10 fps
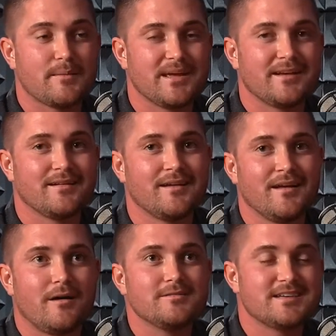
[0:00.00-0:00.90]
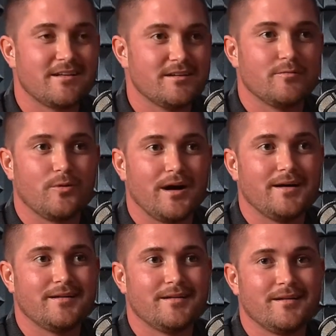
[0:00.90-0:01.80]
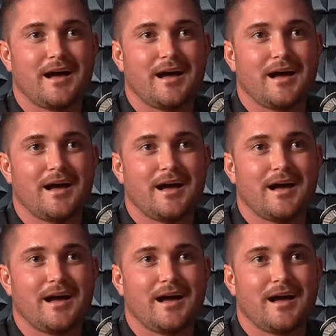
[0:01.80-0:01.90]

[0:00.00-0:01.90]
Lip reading: I mean, I'll tell you what.